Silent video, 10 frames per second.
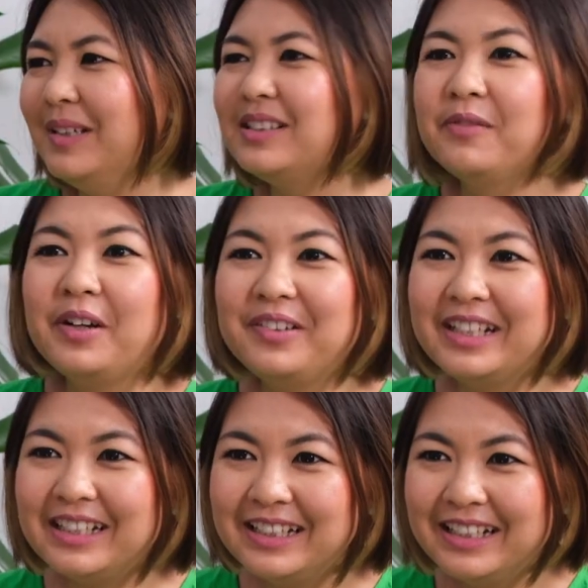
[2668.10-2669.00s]
It's a
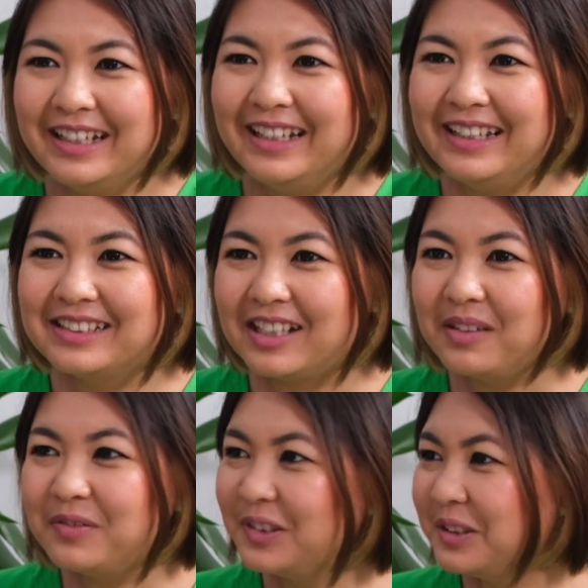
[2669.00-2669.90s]
very
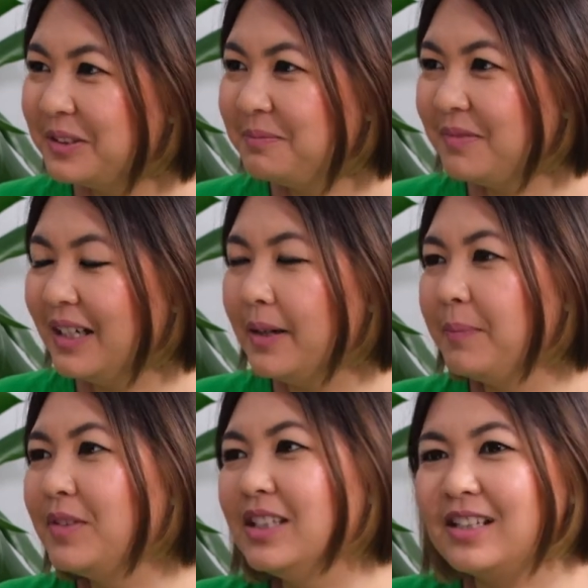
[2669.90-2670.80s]
insightful
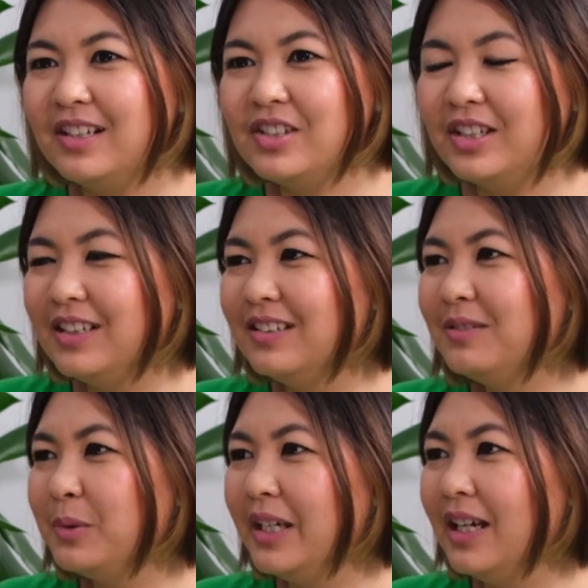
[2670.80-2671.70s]
discussion
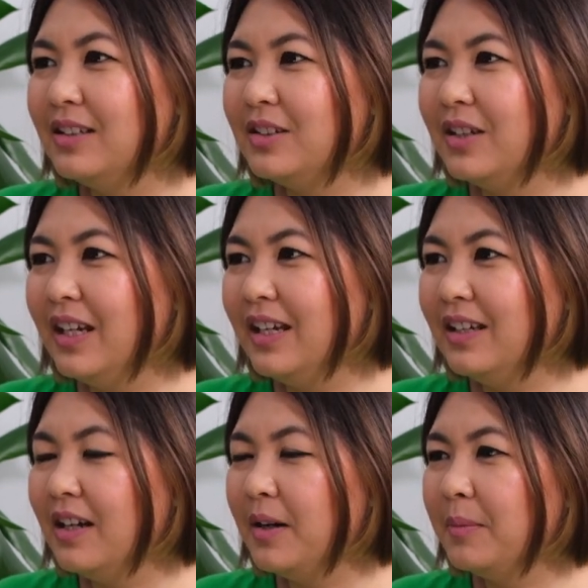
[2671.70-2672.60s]
we had
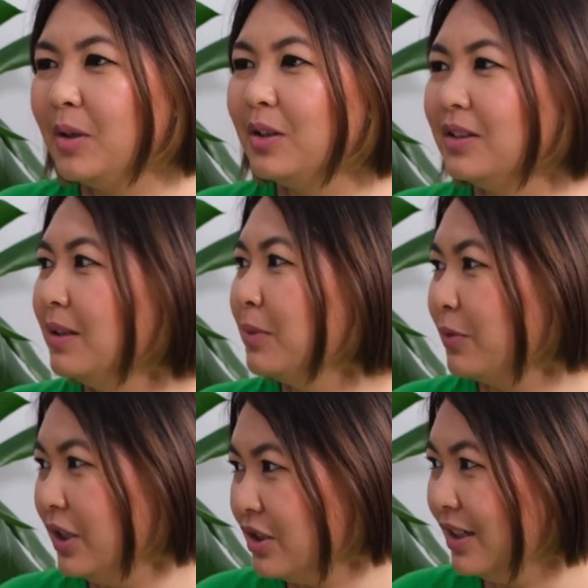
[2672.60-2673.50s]
today on
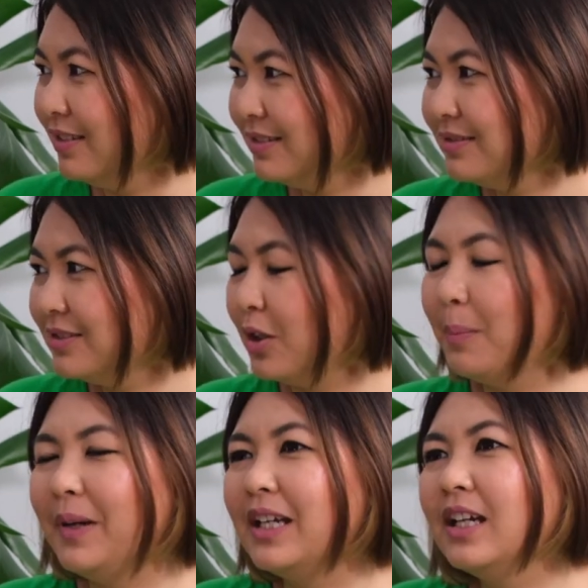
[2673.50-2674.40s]
immigration
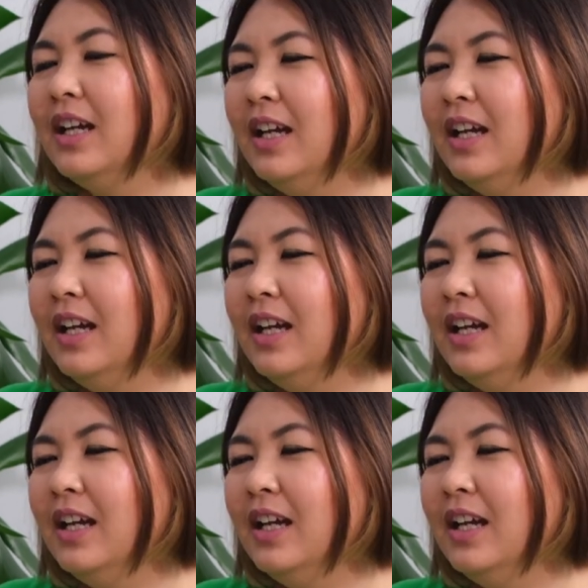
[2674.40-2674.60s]
topic.